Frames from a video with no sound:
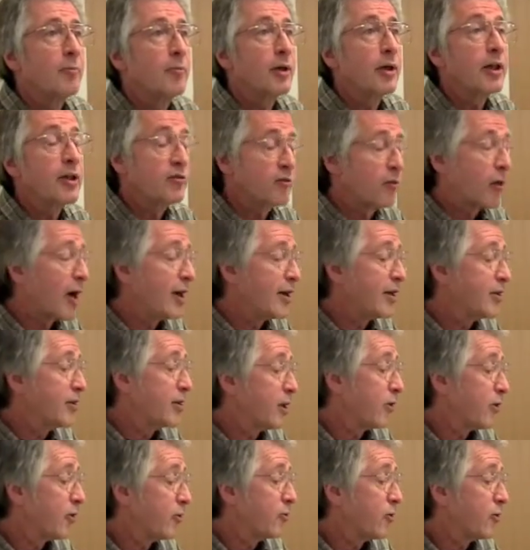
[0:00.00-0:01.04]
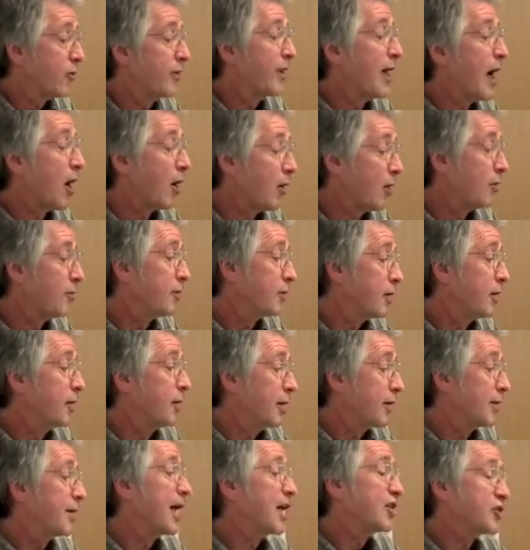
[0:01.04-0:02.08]
I really tried to tell the truth. Now,
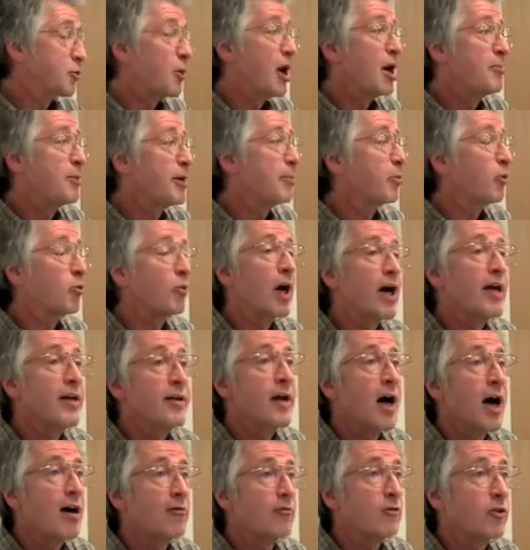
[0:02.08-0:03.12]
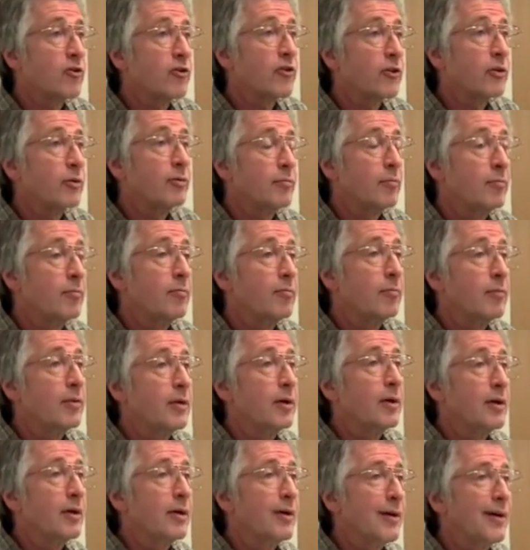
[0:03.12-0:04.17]
that's why people write novels.
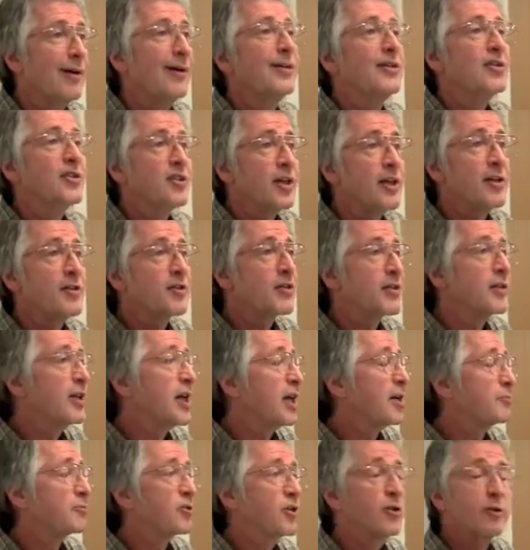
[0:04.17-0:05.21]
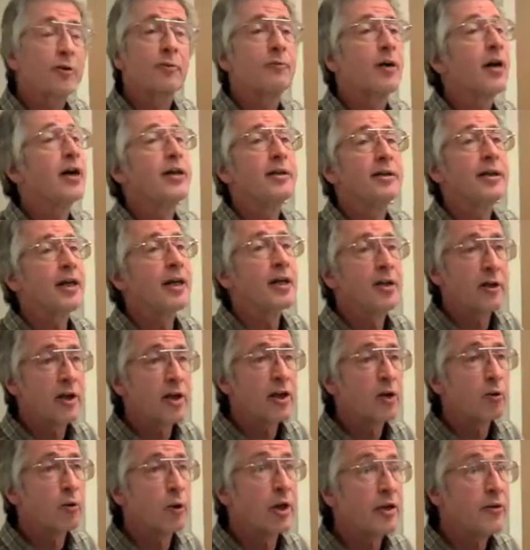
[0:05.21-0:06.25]
Change the names, and you can write anything
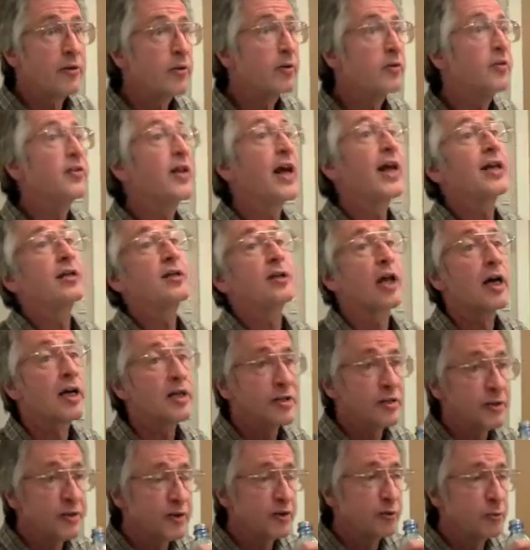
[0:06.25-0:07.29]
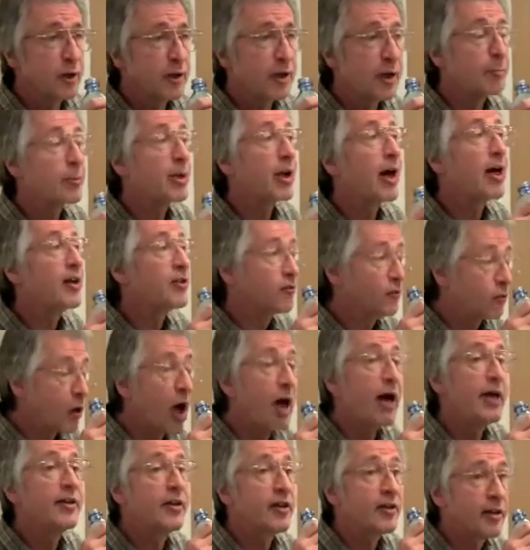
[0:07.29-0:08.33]
you want. You can take license with it. But I
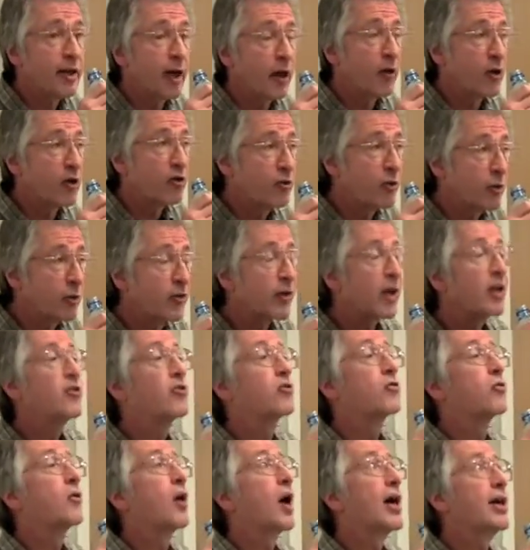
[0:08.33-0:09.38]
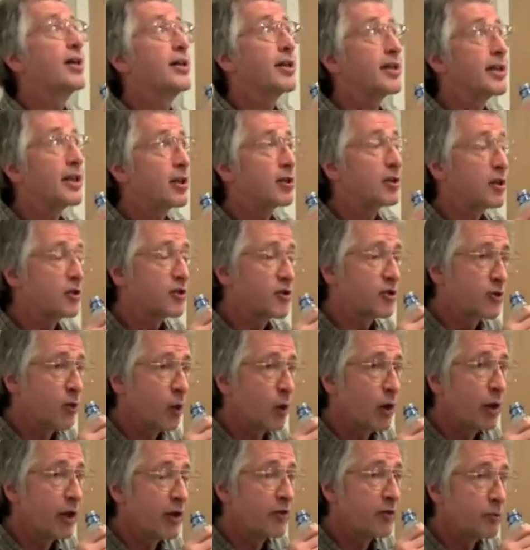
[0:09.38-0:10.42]
tried to tell the truth. I tried to get the
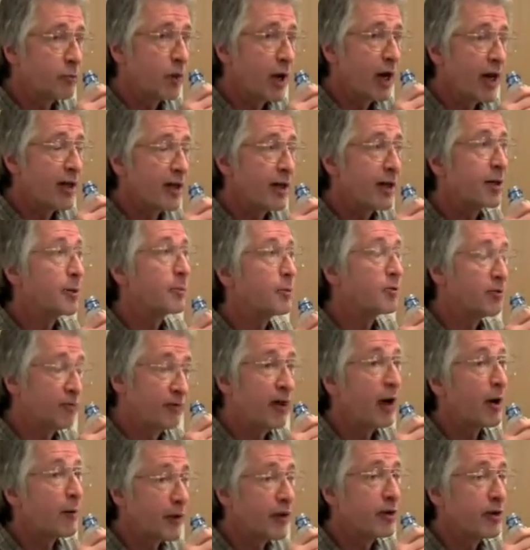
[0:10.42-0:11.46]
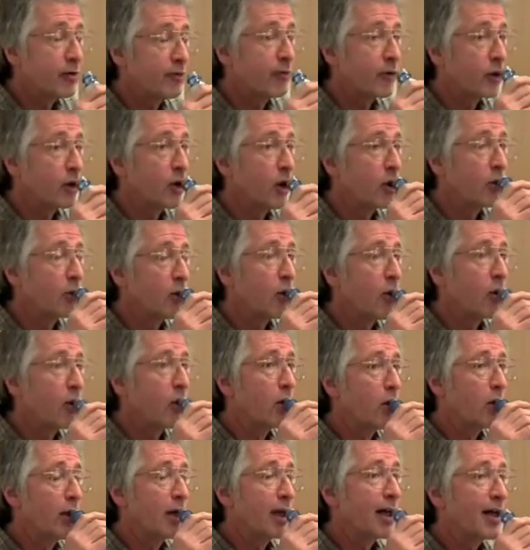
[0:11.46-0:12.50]
stories right, and it was very difficult
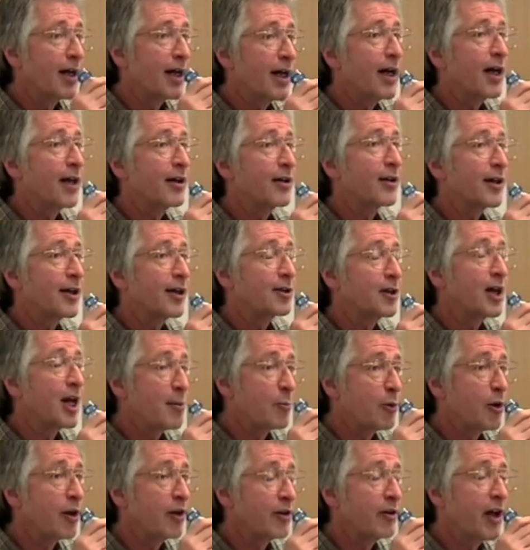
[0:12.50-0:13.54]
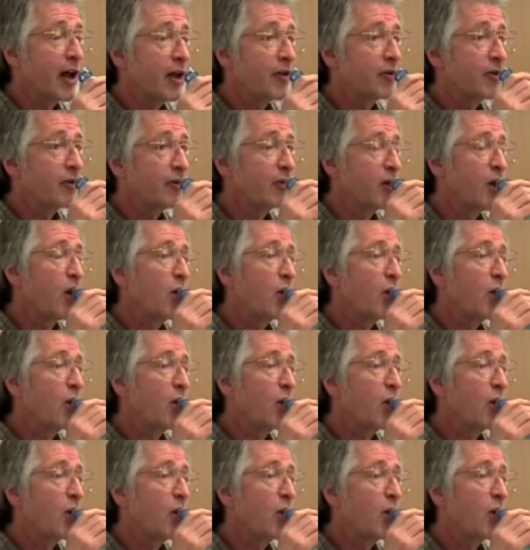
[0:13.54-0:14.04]
and labor-intensive.